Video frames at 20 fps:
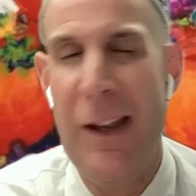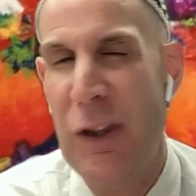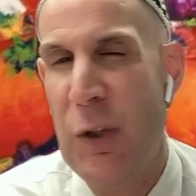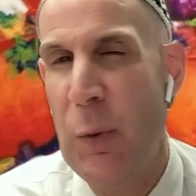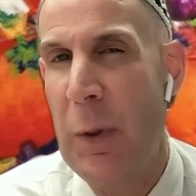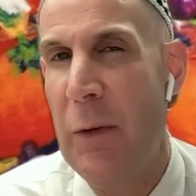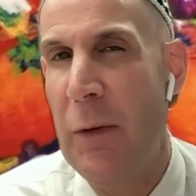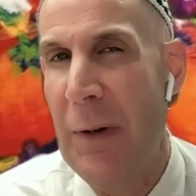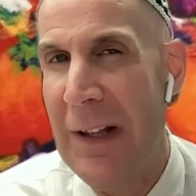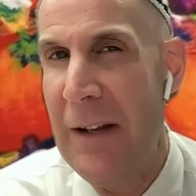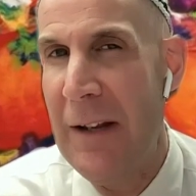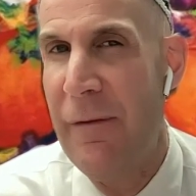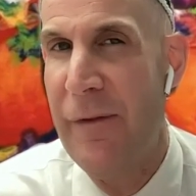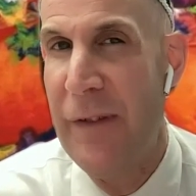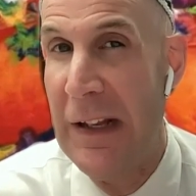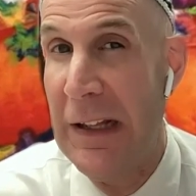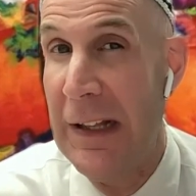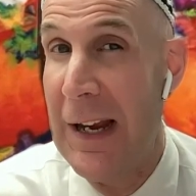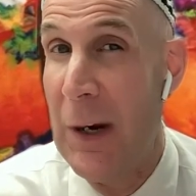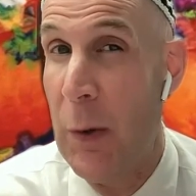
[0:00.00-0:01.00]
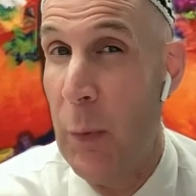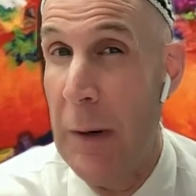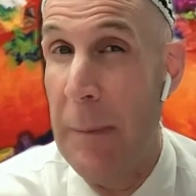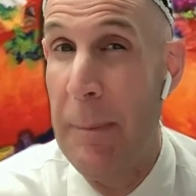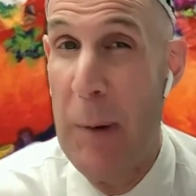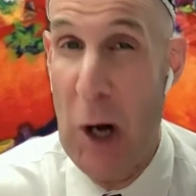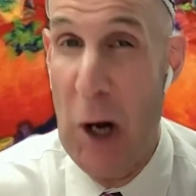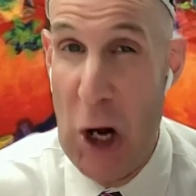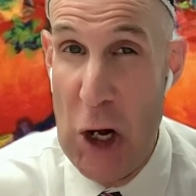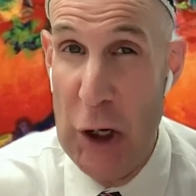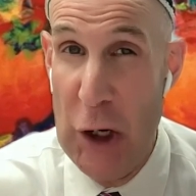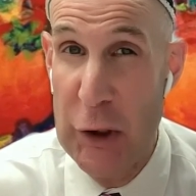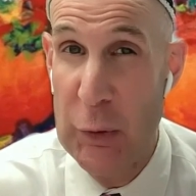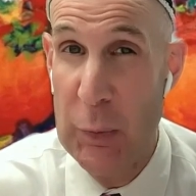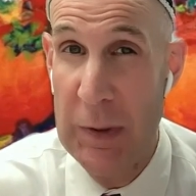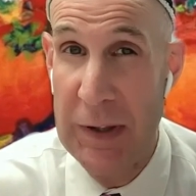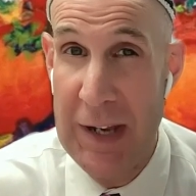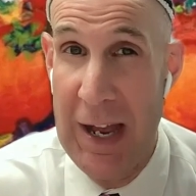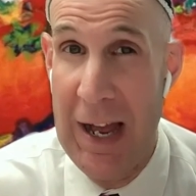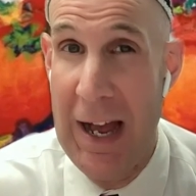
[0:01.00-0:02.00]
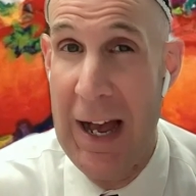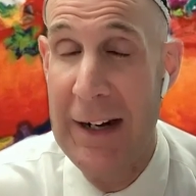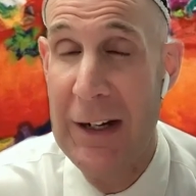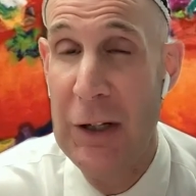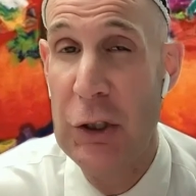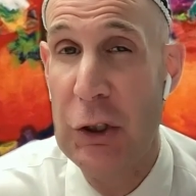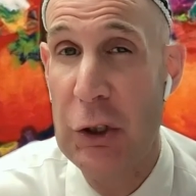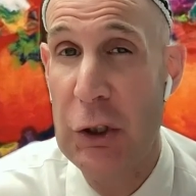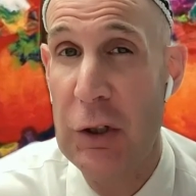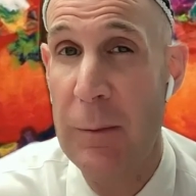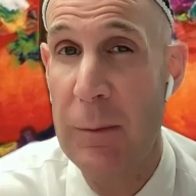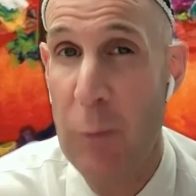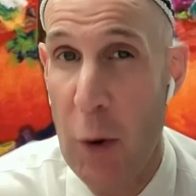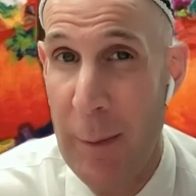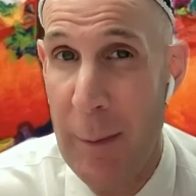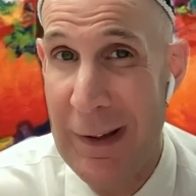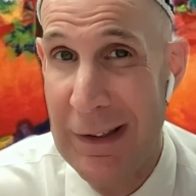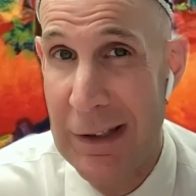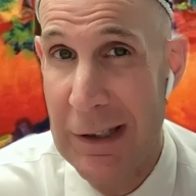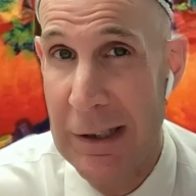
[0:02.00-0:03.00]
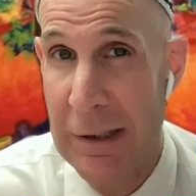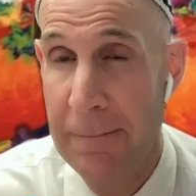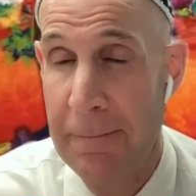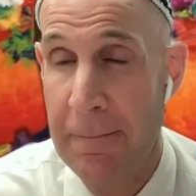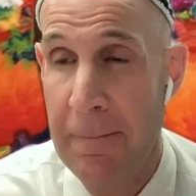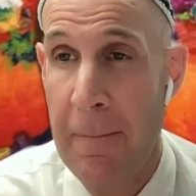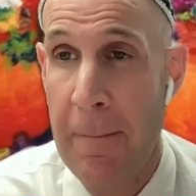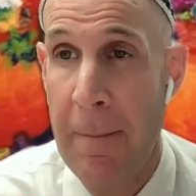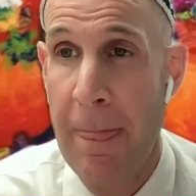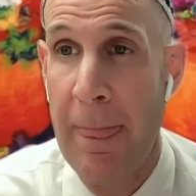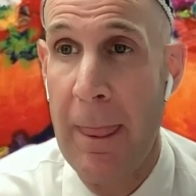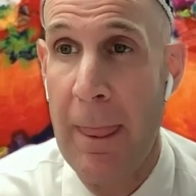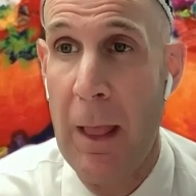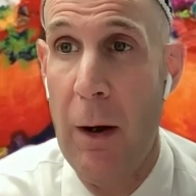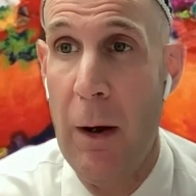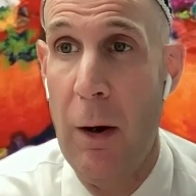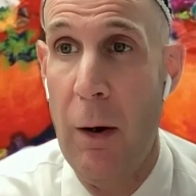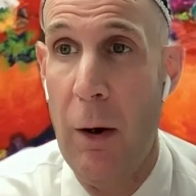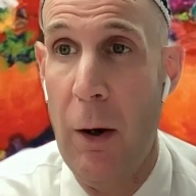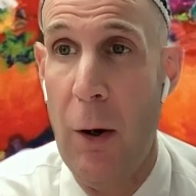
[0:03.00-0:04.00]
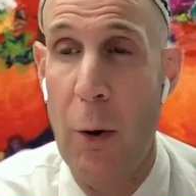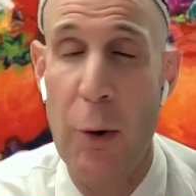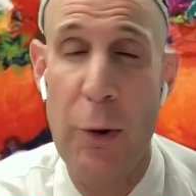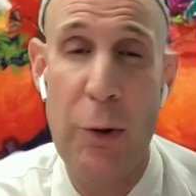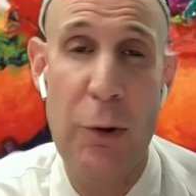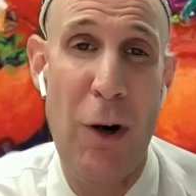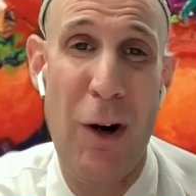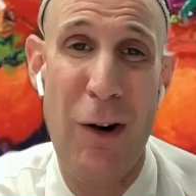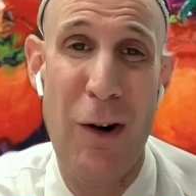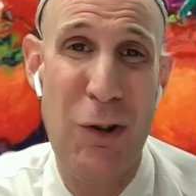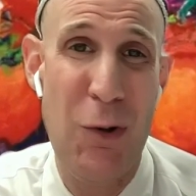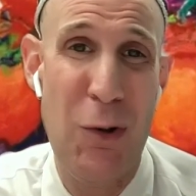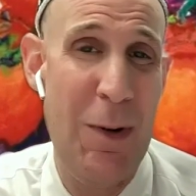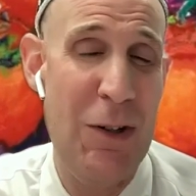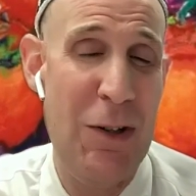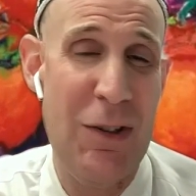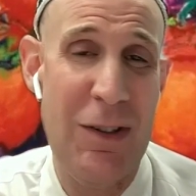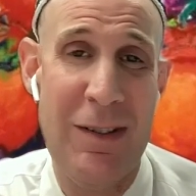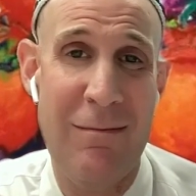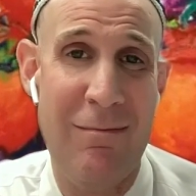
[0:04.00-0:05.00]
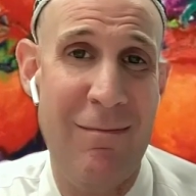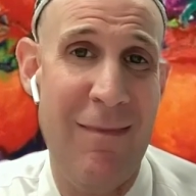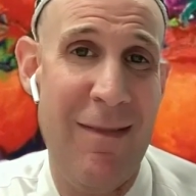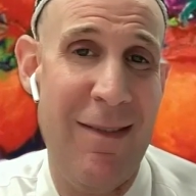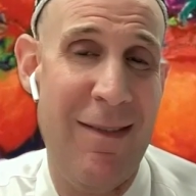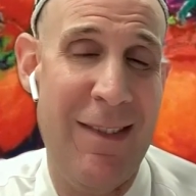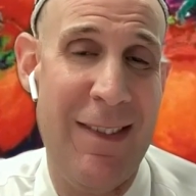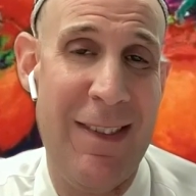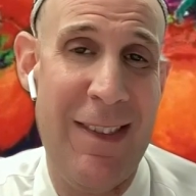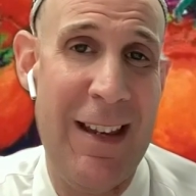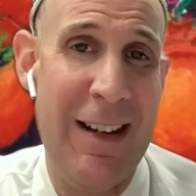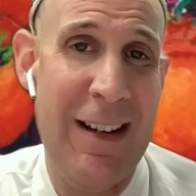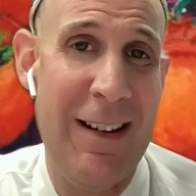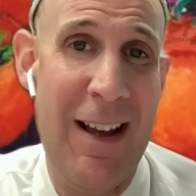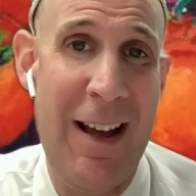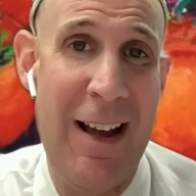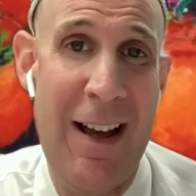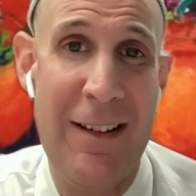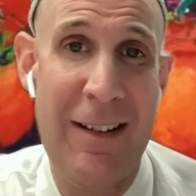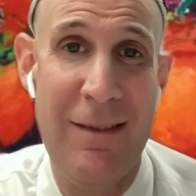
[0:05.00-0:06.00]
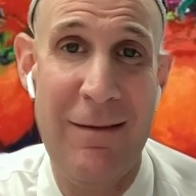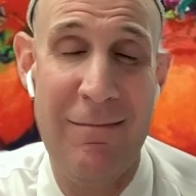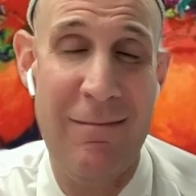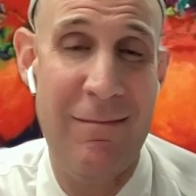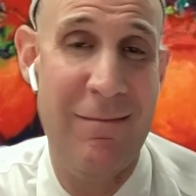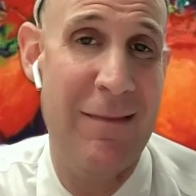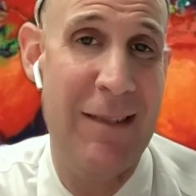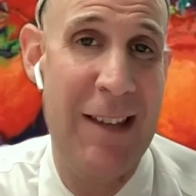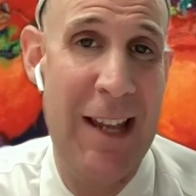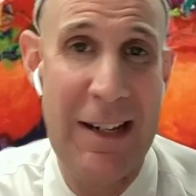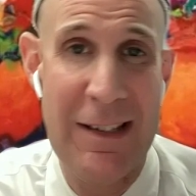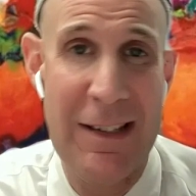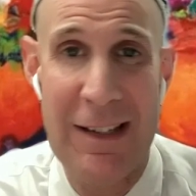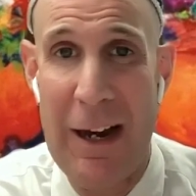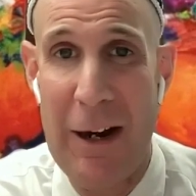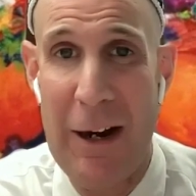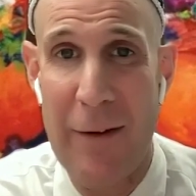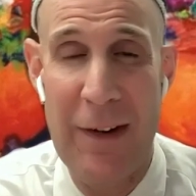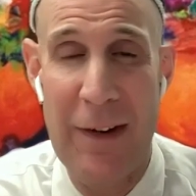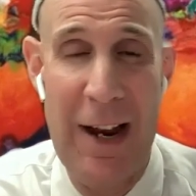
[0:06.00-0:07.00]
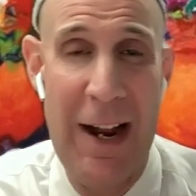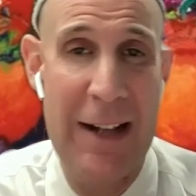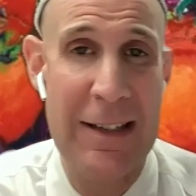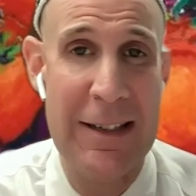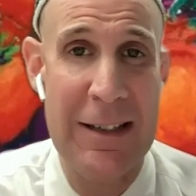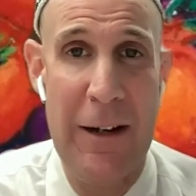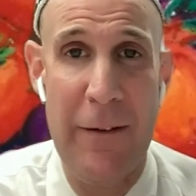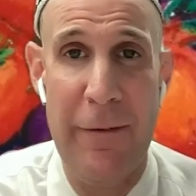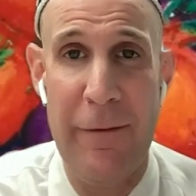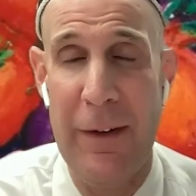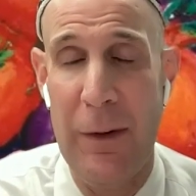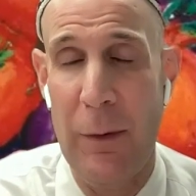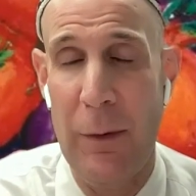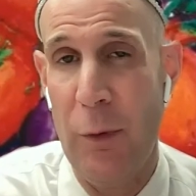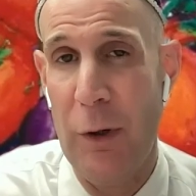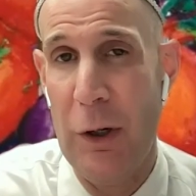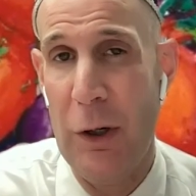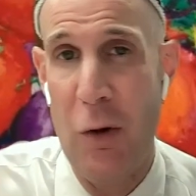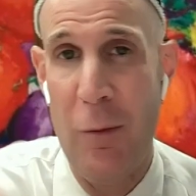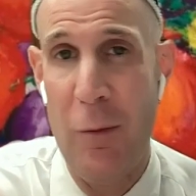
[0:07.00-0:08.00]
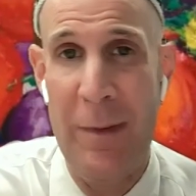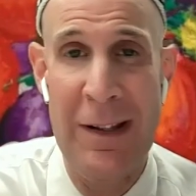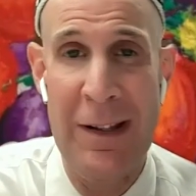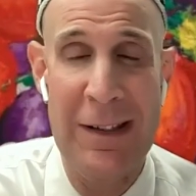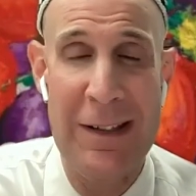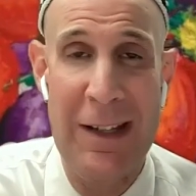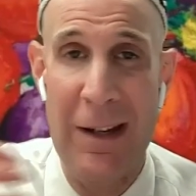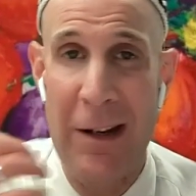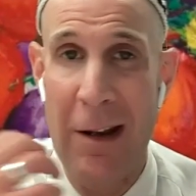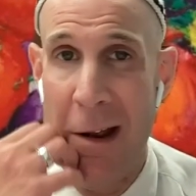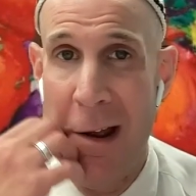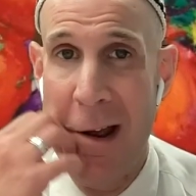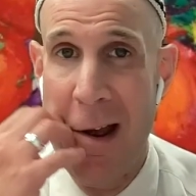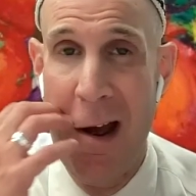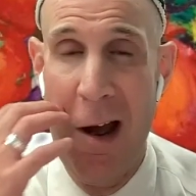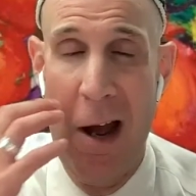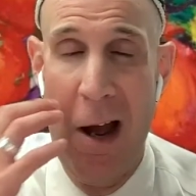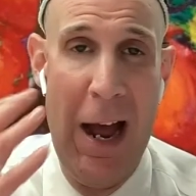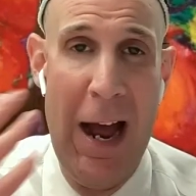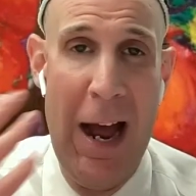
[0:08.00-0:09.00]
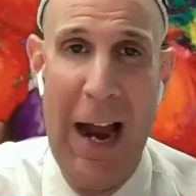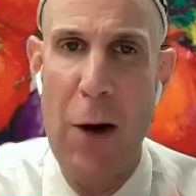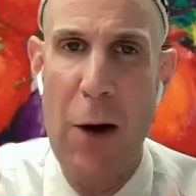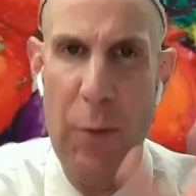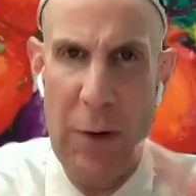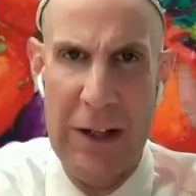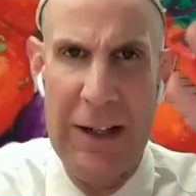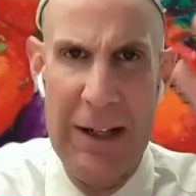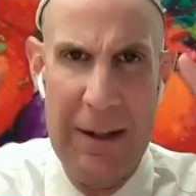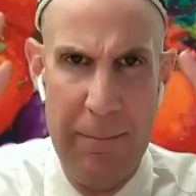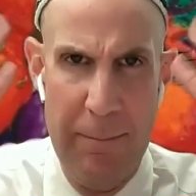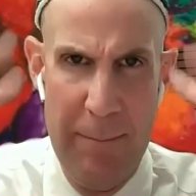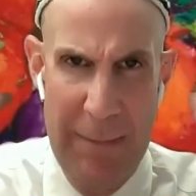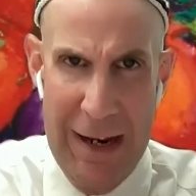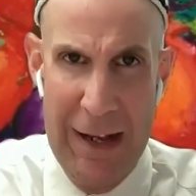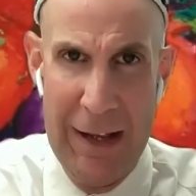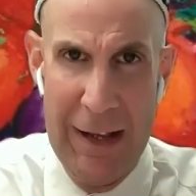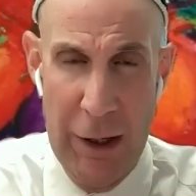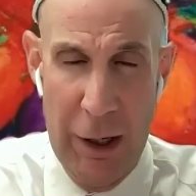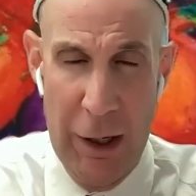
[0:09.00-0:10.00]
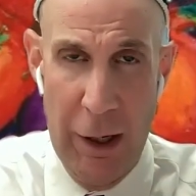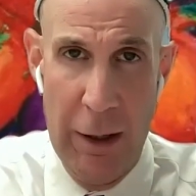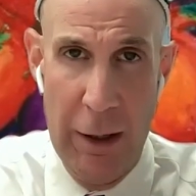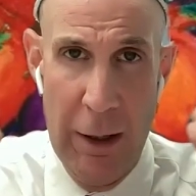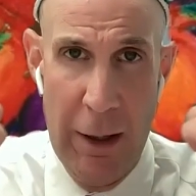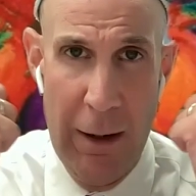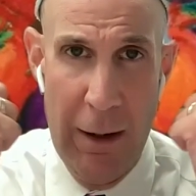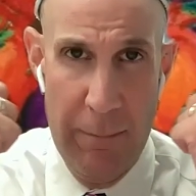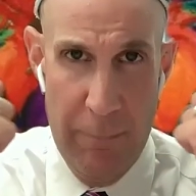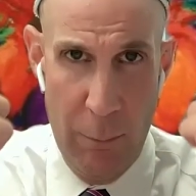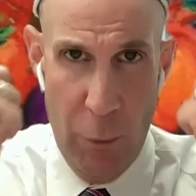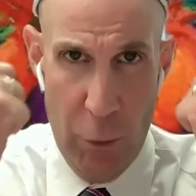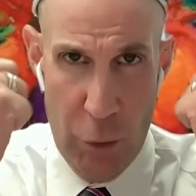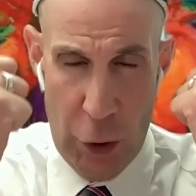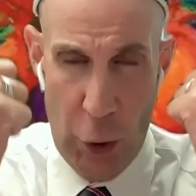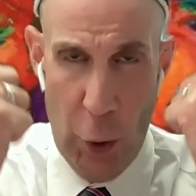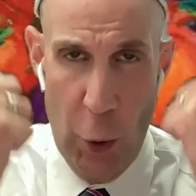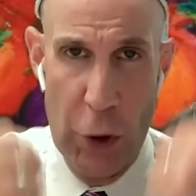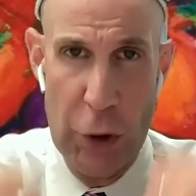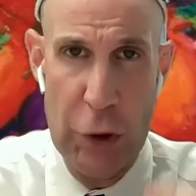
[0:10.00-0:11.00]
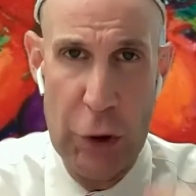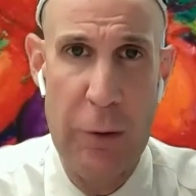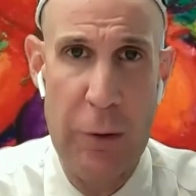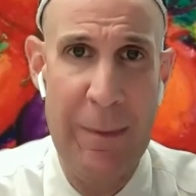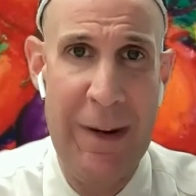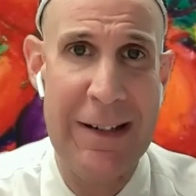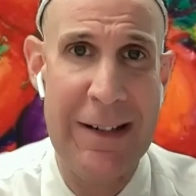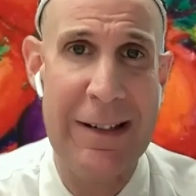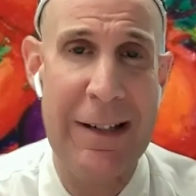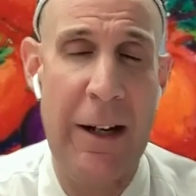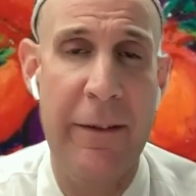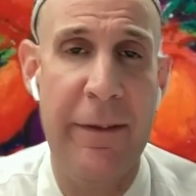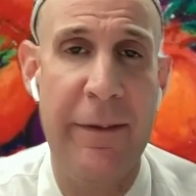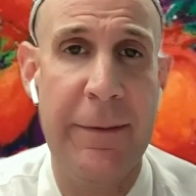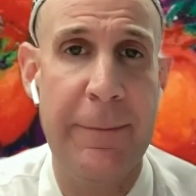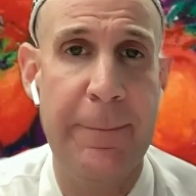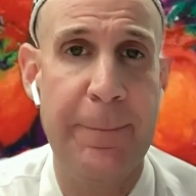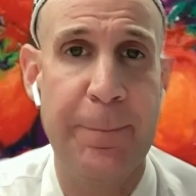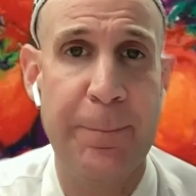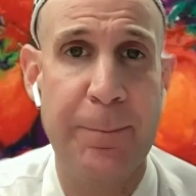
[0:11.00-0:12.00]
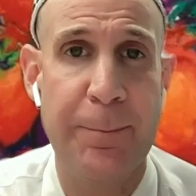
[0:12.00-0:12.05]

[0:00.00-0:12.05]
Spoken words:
Do we really feel like we're partners with God in certain moments? Or do we just think God takes care of God's stuff and we're humans and I really made the orchard myself?